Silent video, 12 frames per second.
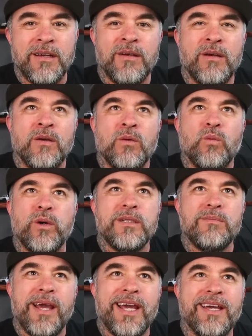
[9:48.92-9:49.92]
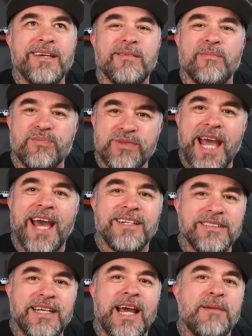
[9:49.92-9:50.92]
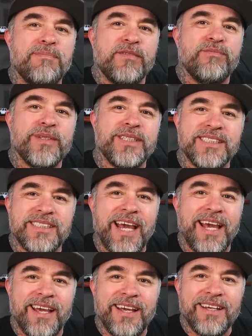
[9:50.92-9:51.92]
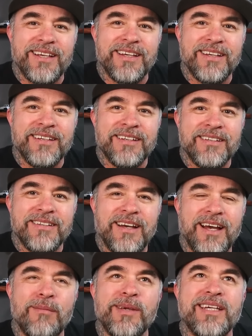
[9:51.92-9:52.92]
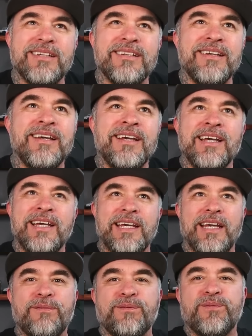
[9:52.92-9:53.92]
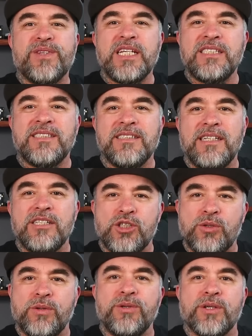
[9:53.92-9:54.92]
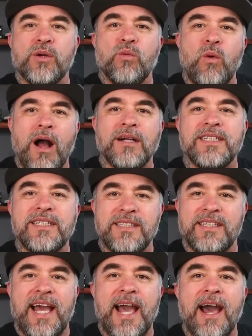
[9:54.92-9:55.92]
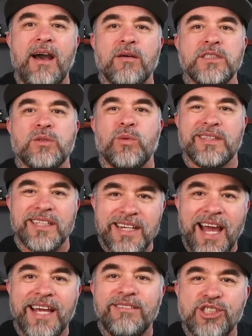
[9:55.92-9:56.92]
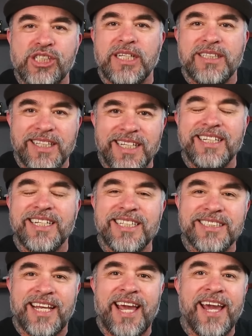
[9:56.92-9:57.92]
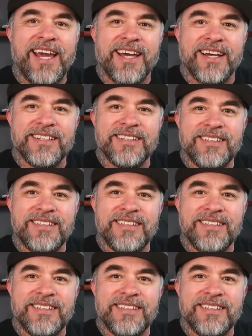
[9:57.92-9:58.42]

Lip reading: would make that type of mistake. I mean, if this intruder walked into the house with the knife sheath in his hand,